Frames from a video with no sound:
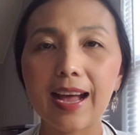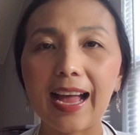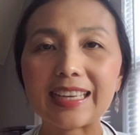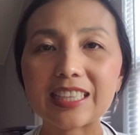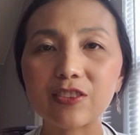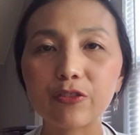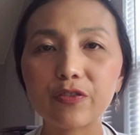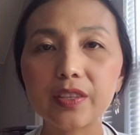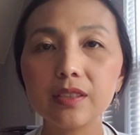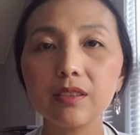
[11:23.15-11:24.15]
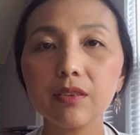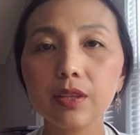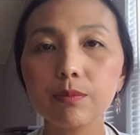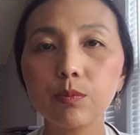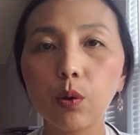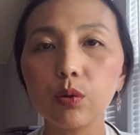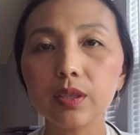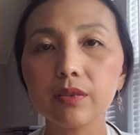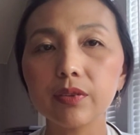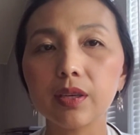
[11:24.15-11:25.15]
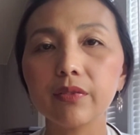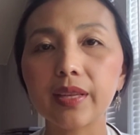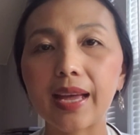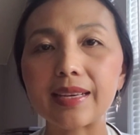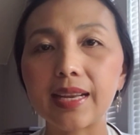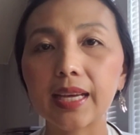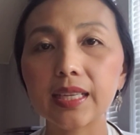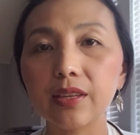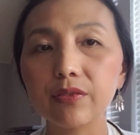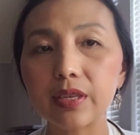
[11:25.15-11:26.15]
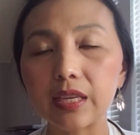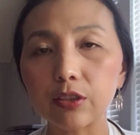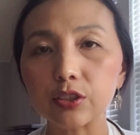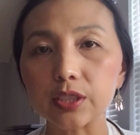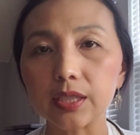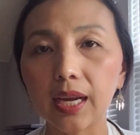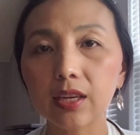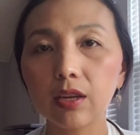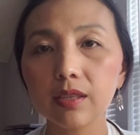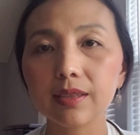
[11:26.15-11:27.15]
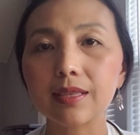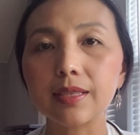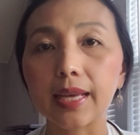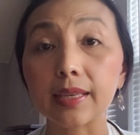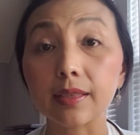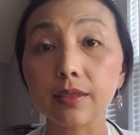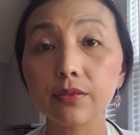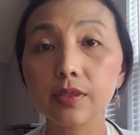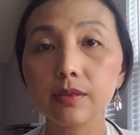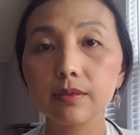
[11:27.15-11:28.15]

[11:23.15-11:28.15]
I can feel the motive of that negative energy. I call it the negatives.